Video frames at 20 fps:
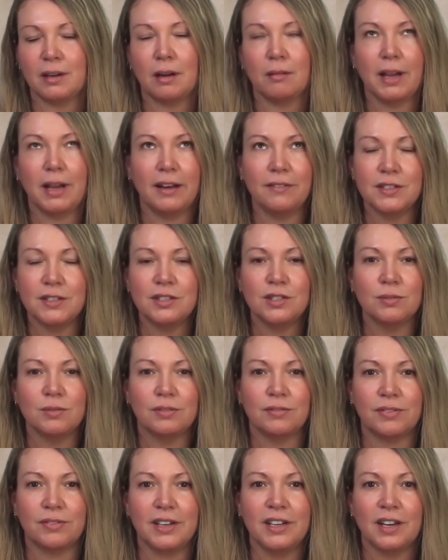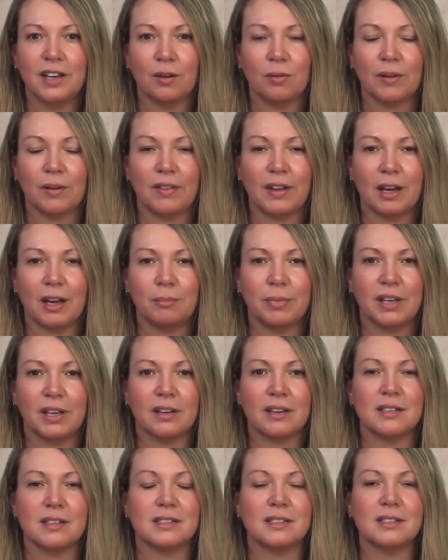I'll have to do a video on that
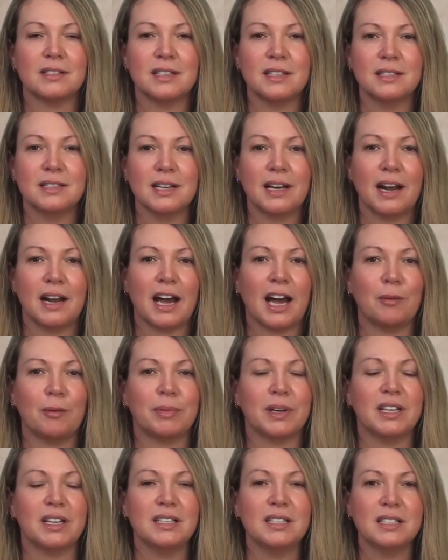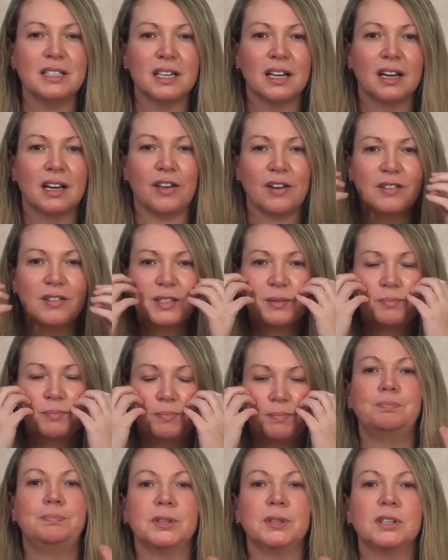because since that happened, those
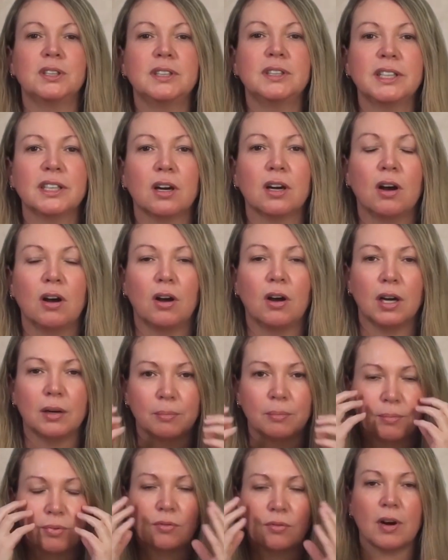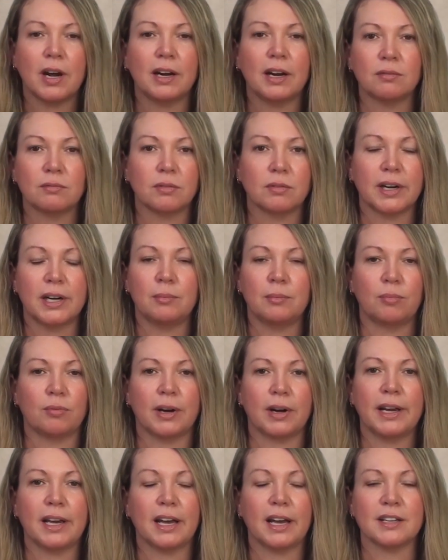burning hot bright red
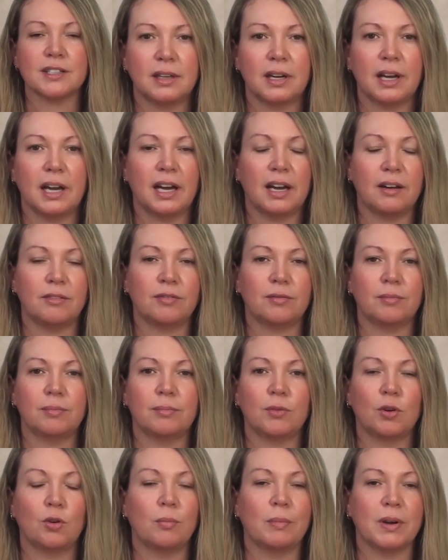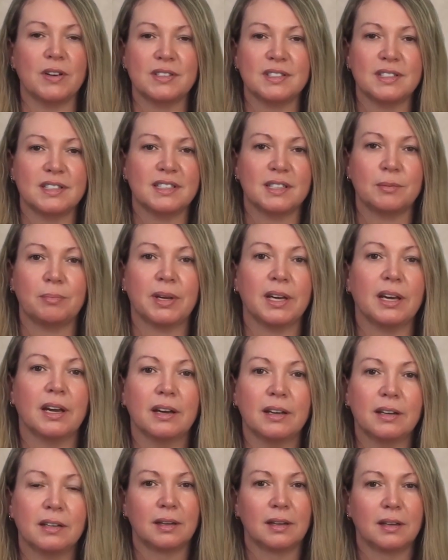breakouts have almost
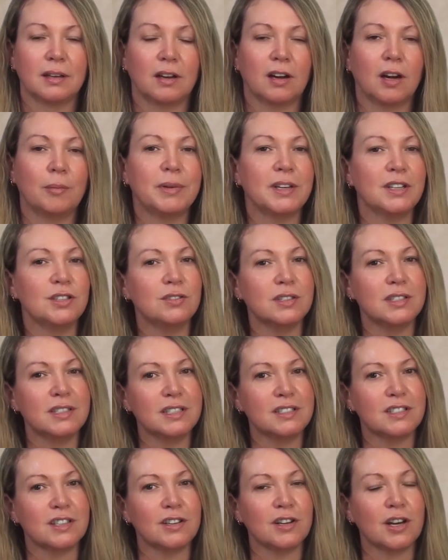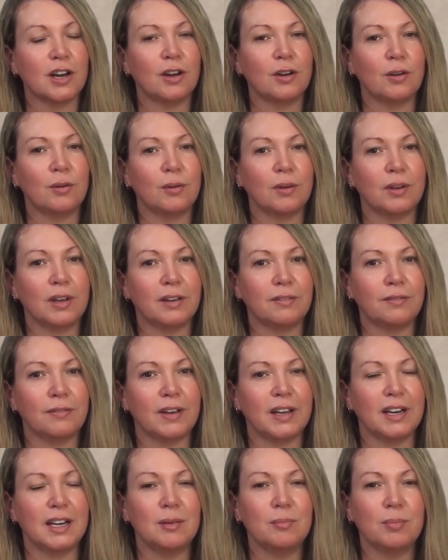disappeared. I'd be interested to know if
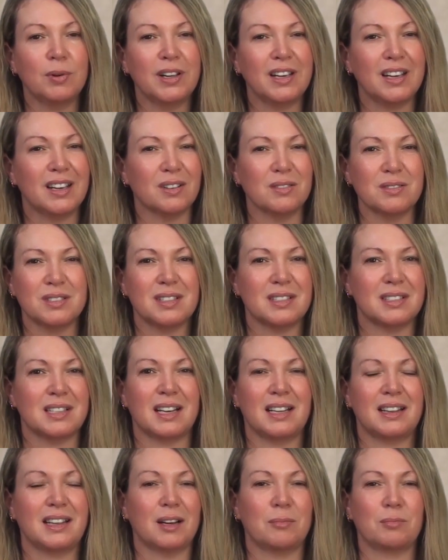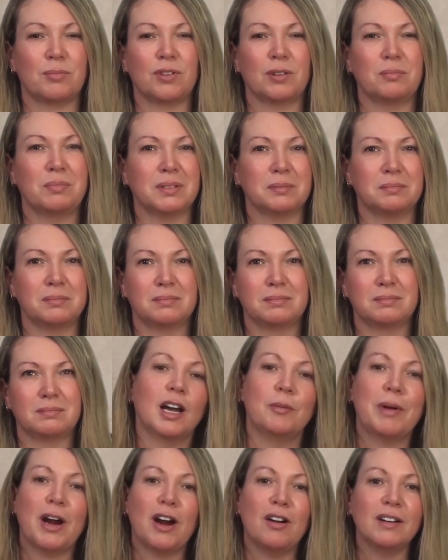anybody else has had that problem.
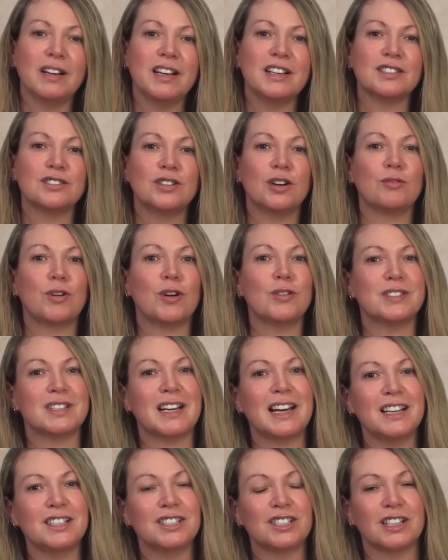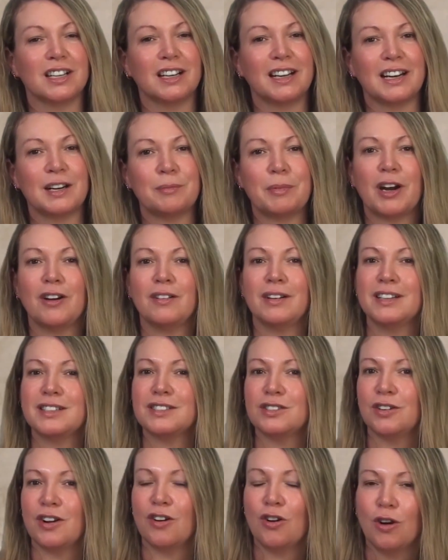Apparently it's not rosacea and apparently
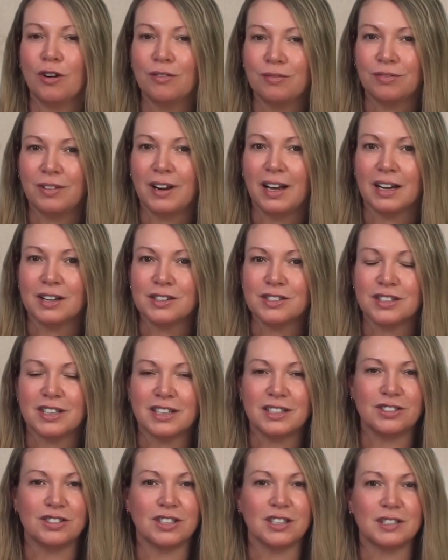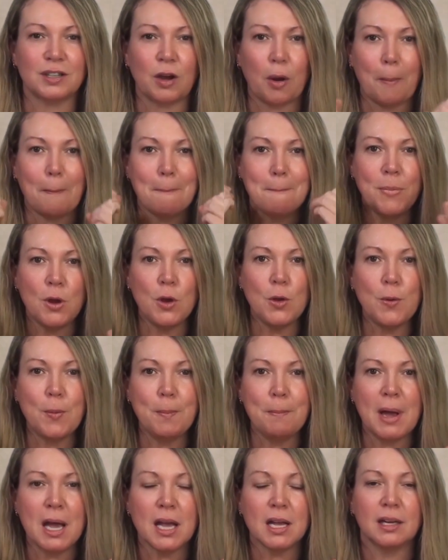it's not a hot flush. It just
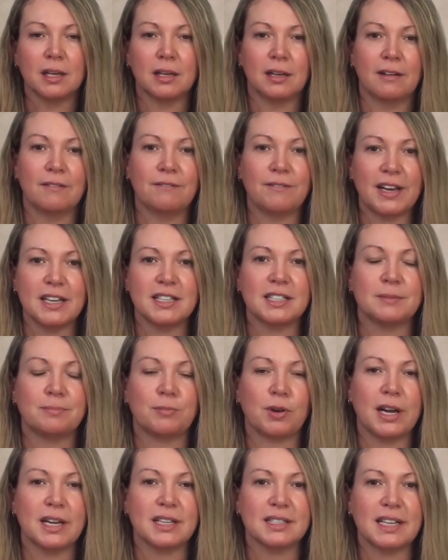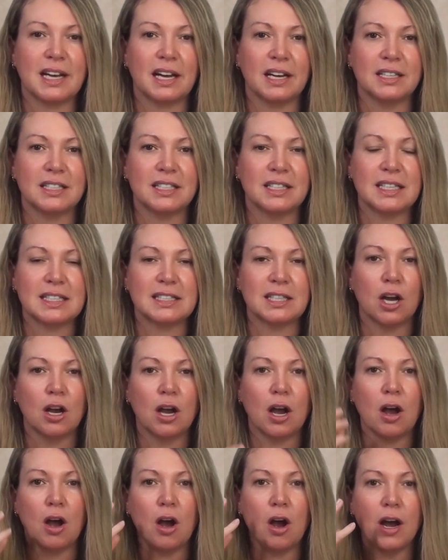boom, face breaks out into this
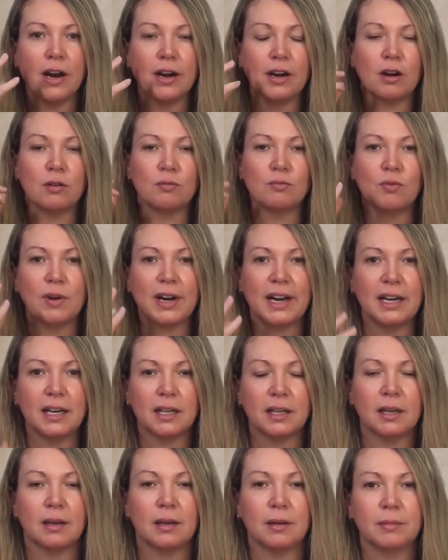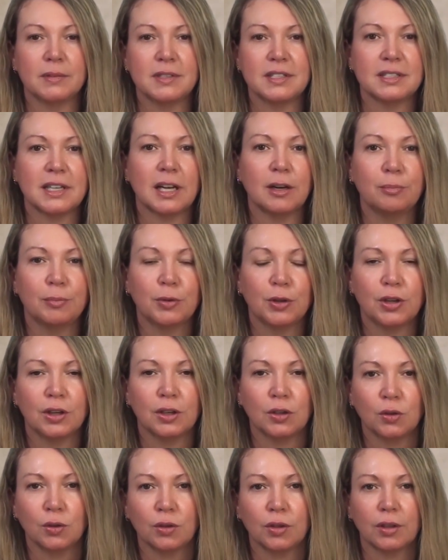hot red
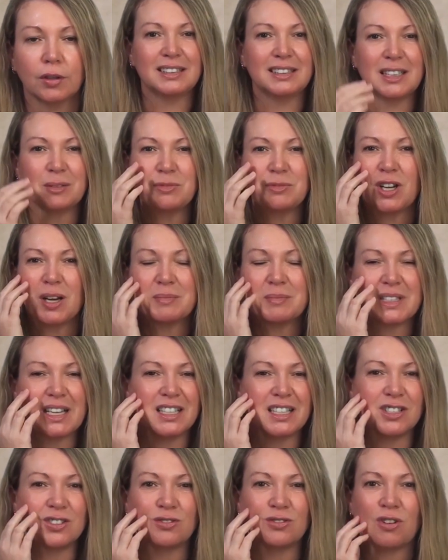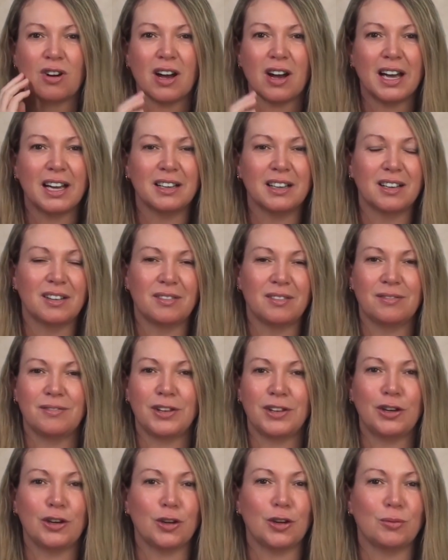sunburnt look. Sometimes gets dry
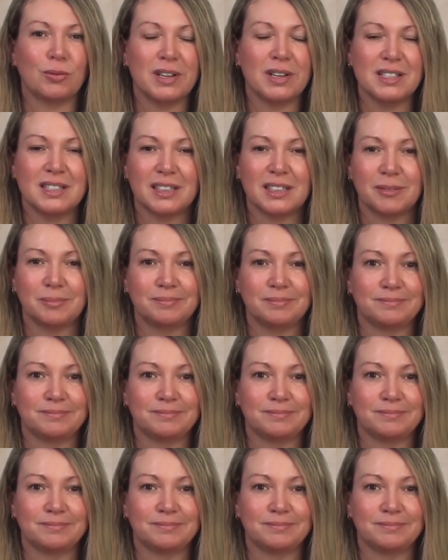for no reason.